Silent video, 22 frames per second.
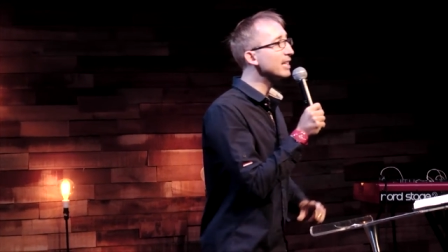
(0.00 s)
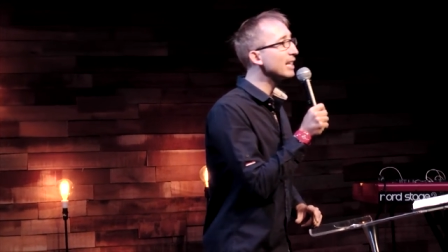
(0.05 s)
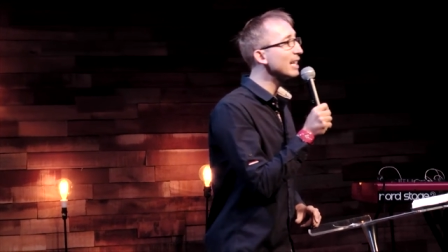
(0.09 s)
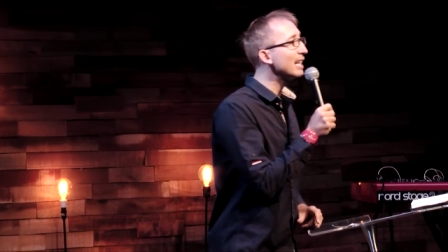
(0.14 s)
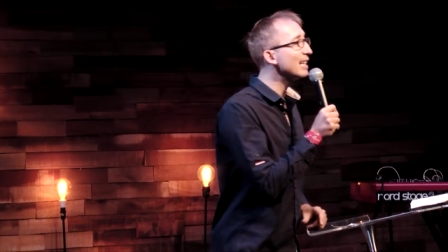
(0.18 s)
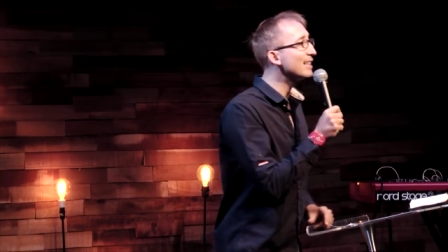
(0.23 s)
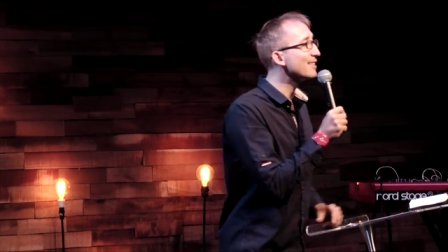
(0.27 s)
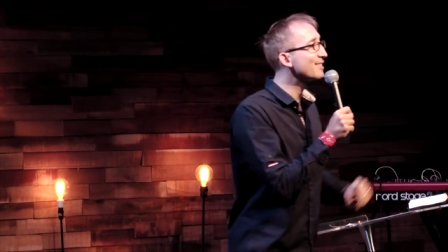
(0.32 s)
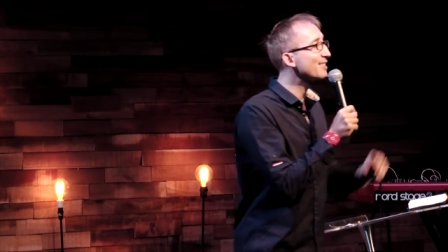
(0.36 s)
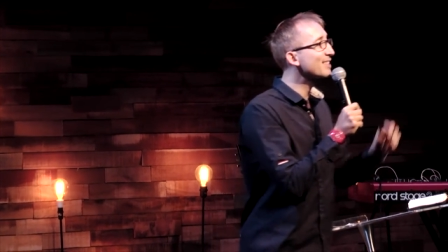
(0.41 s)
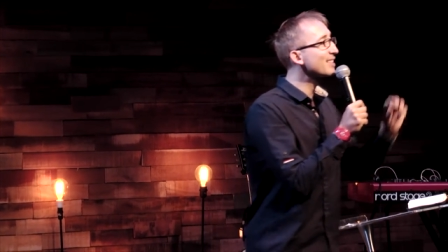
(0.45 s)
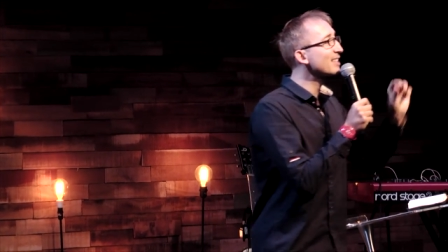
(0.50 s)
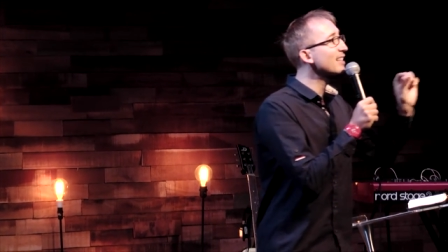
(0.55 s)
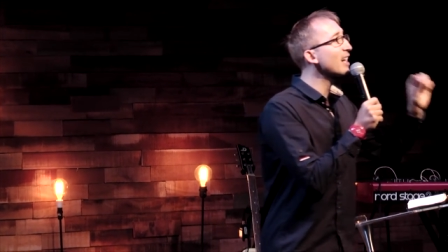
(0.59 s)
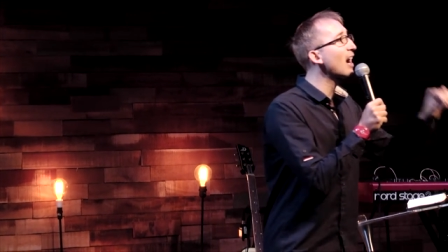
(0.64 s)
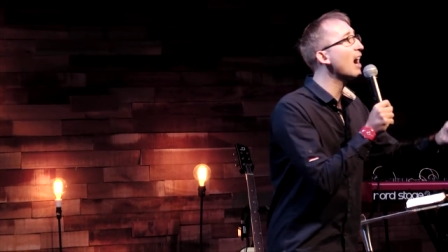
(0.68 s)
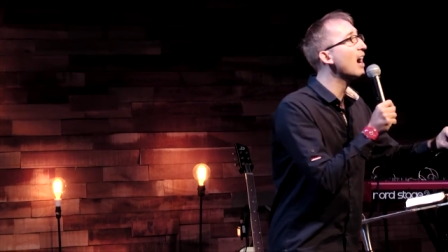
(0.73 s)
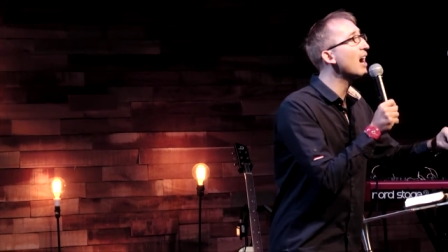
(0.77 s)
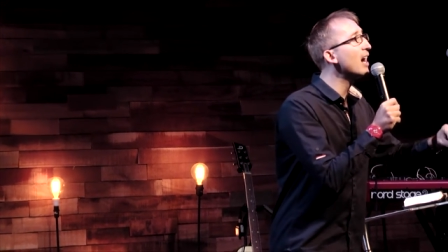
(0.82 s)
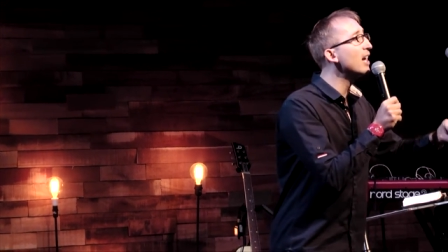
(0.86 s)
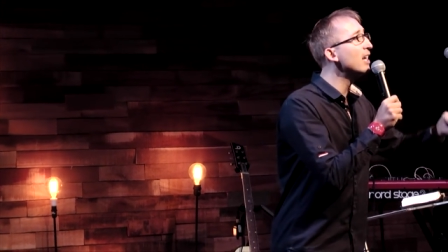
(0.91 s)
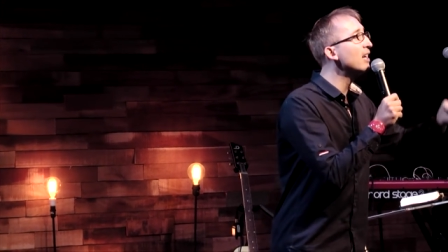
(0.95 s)
it's
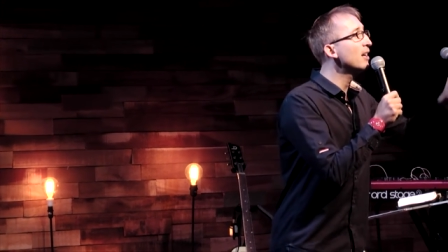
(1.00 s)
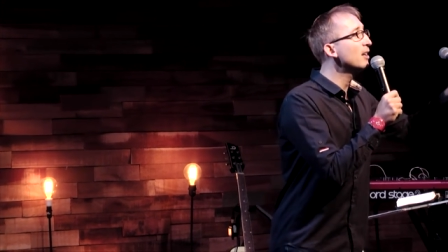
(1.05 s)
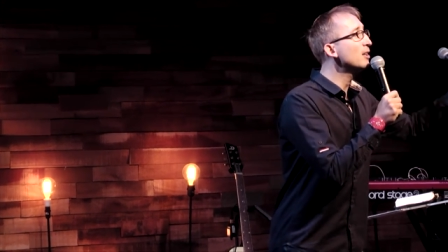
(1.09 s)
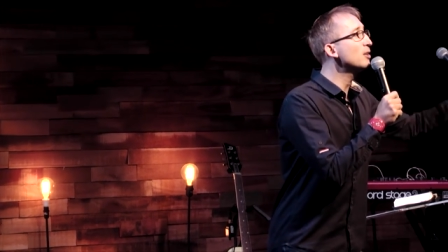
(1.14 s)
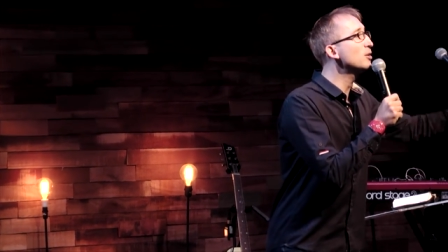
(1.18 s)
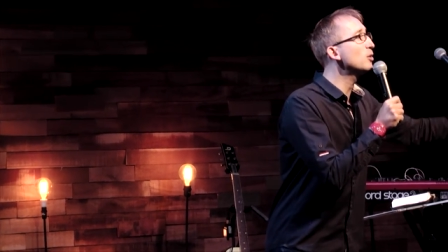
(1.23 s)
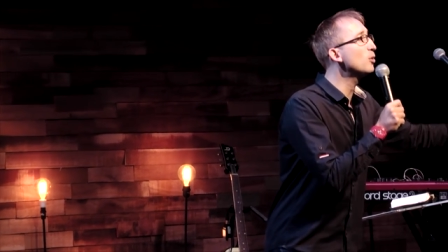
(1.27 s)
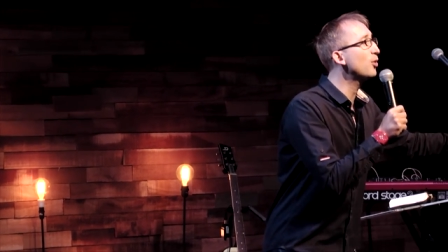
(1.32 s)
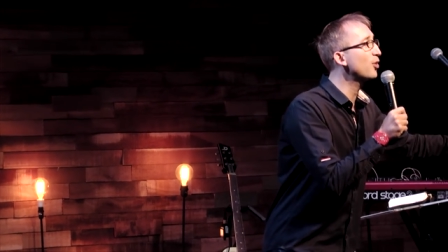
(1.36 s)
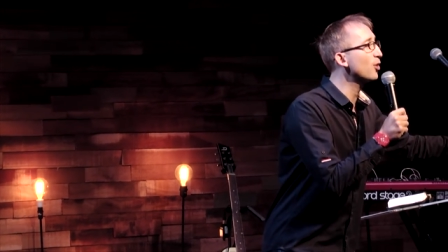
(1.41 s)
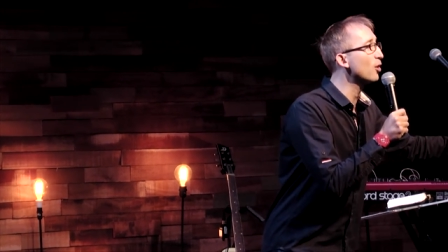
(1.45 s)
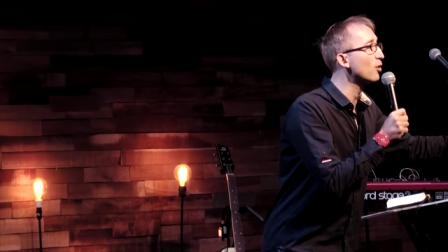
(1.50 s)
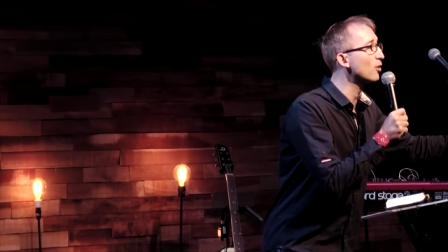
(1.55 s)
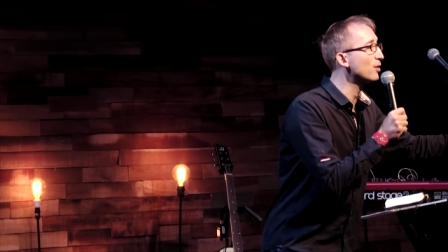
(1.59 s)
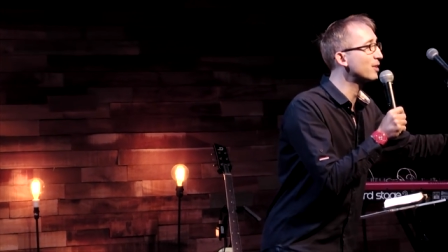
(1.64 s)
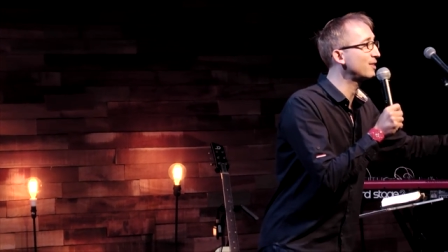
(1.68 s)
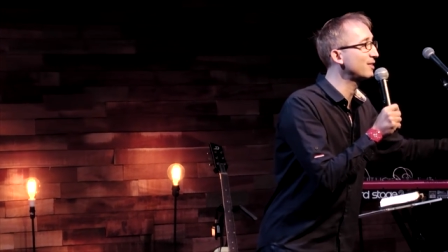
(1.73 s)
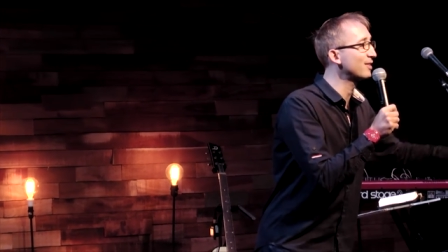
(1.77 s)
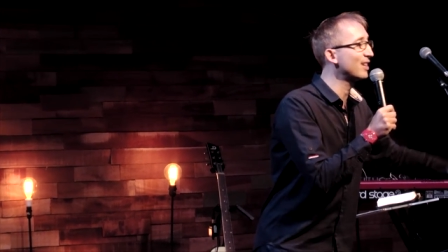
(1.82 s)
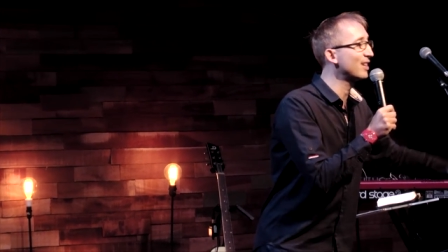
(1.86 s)
kai euthos.